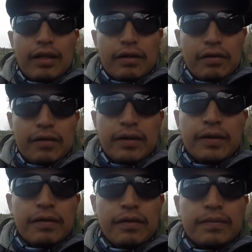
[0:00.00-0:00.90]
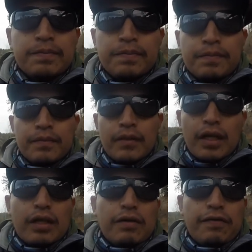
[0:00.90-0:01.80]
a little
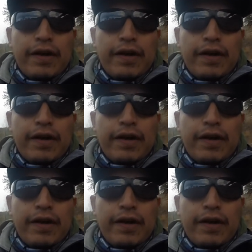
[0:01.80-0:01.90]
a little